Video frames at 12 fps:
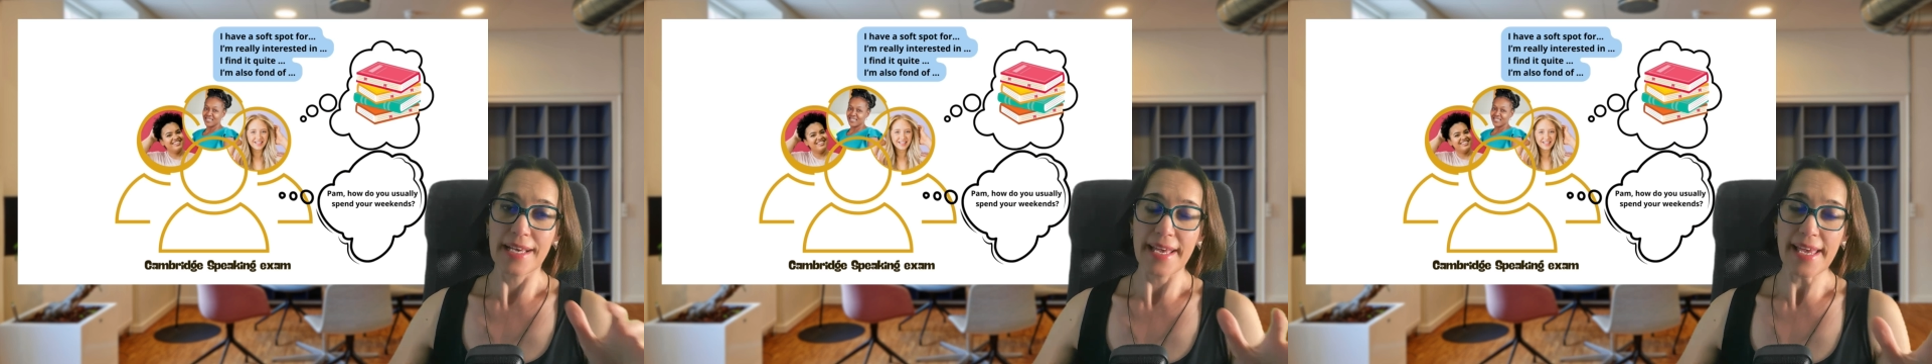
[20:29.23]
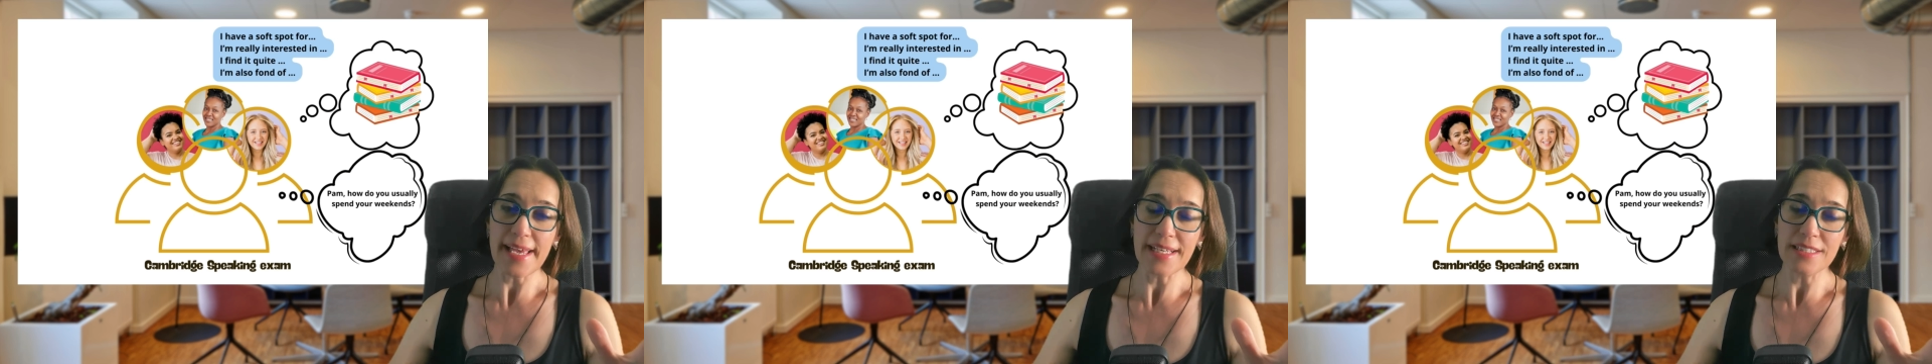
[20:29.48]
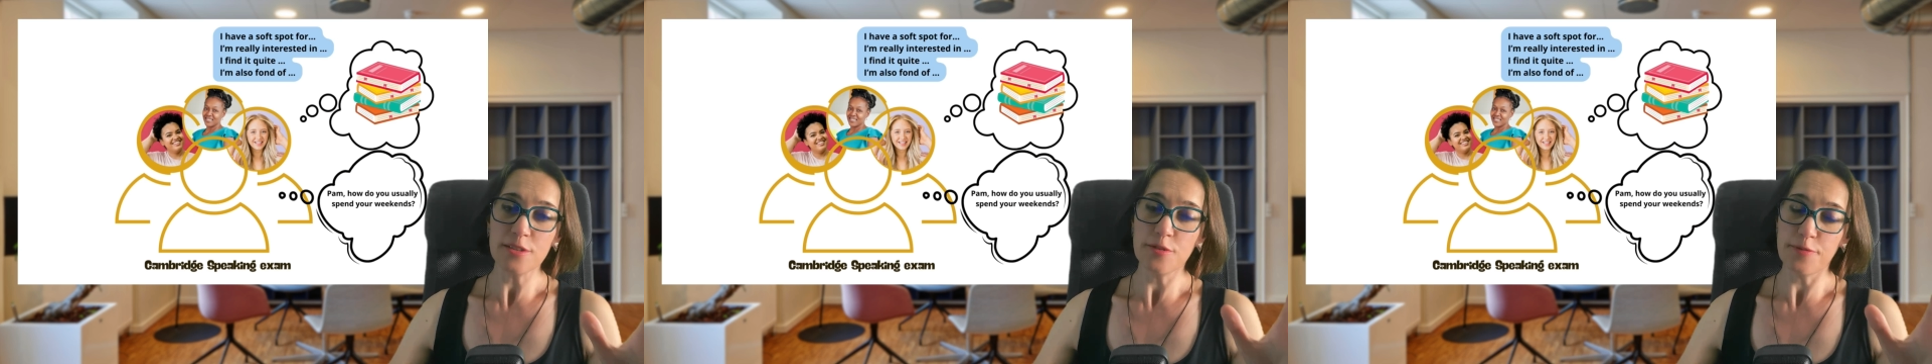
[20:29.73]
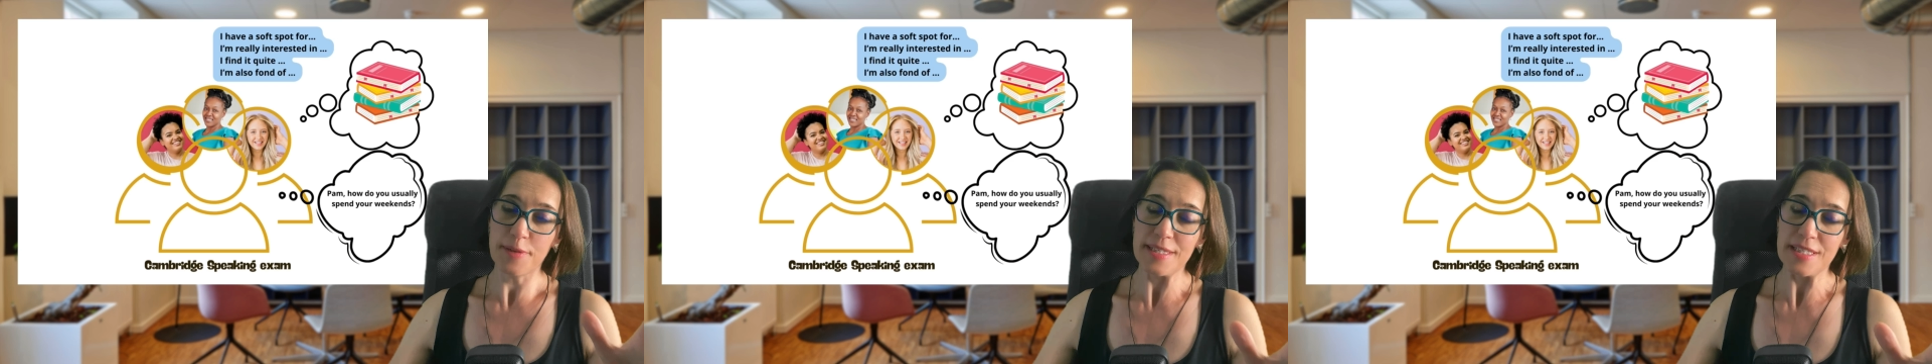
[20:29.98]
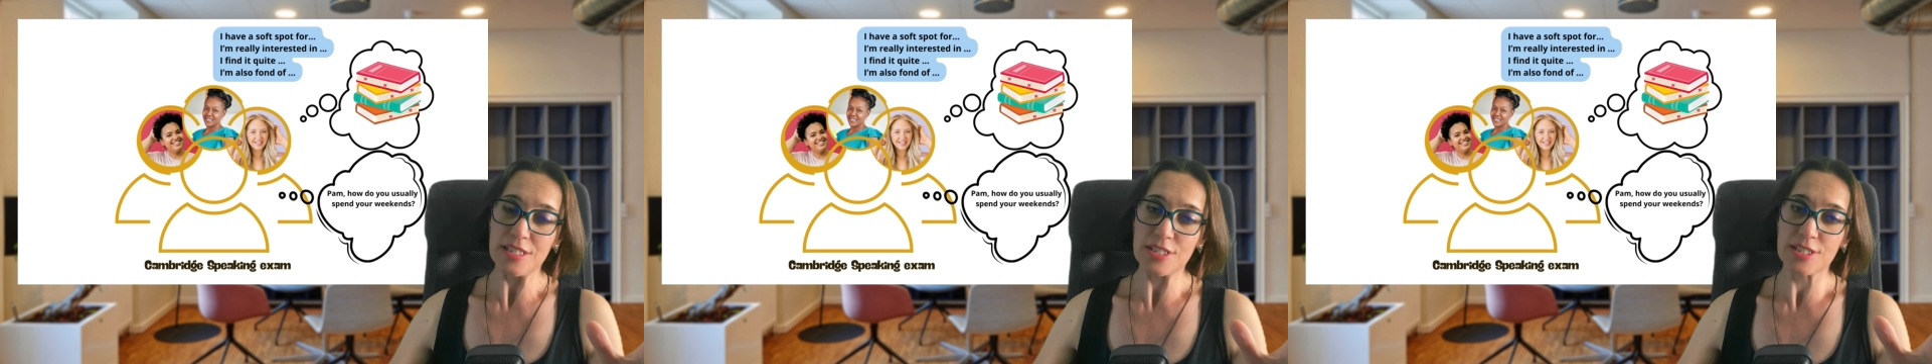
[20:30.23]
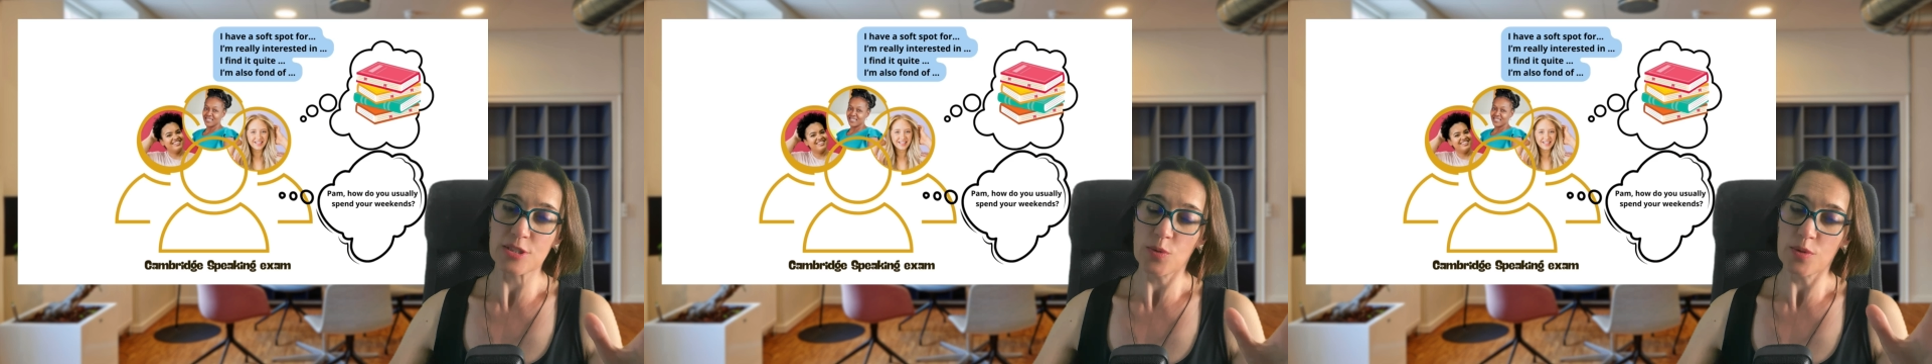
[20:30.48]
and
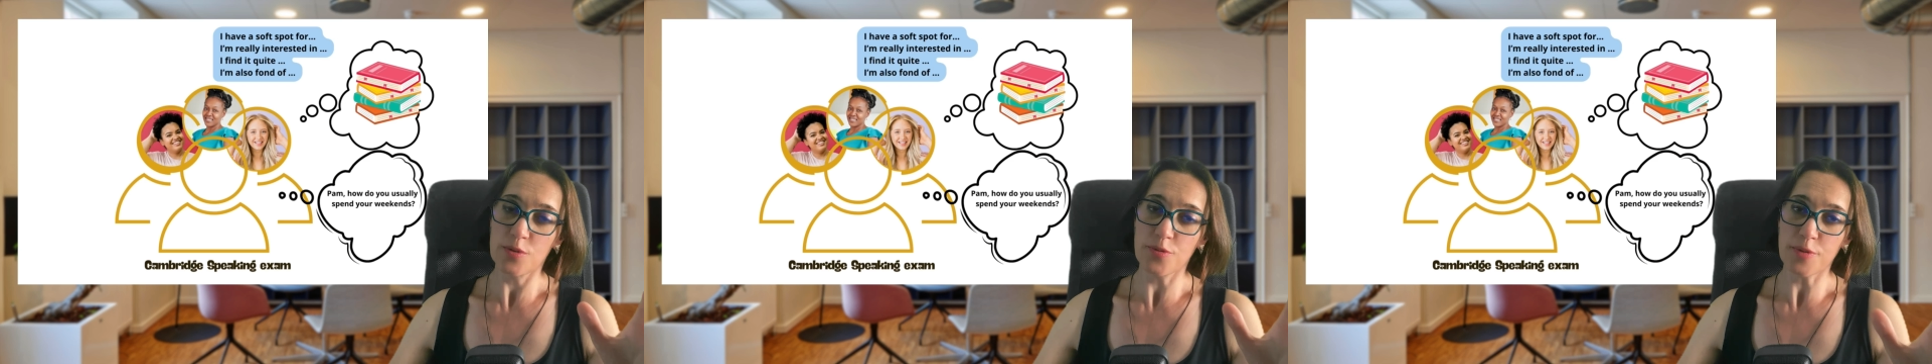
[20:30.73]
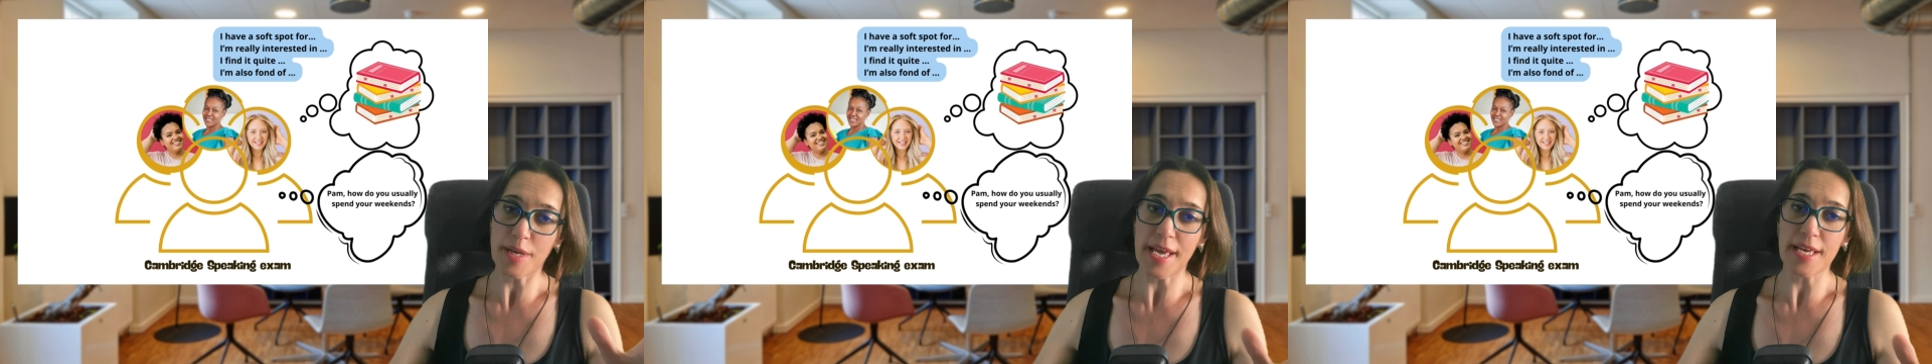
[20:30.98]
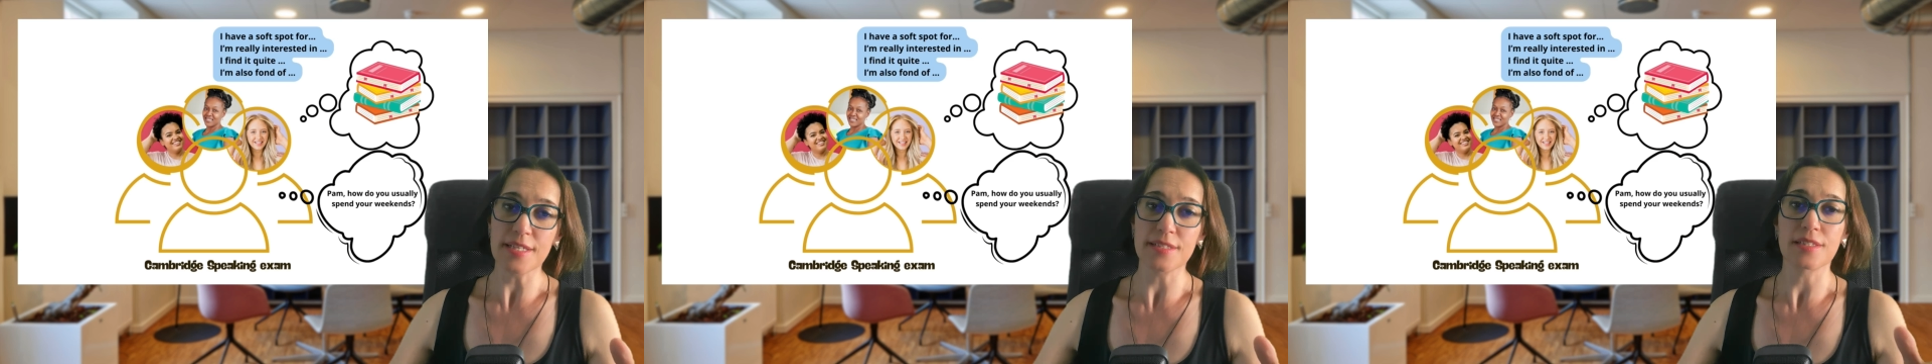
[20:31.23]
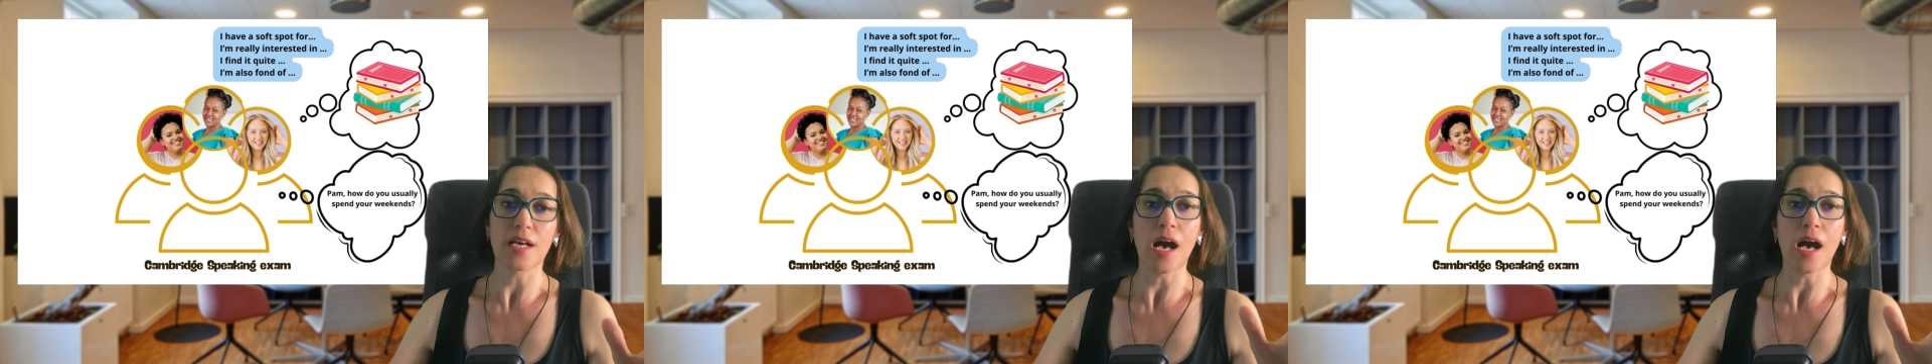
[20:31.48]
finished with the phrase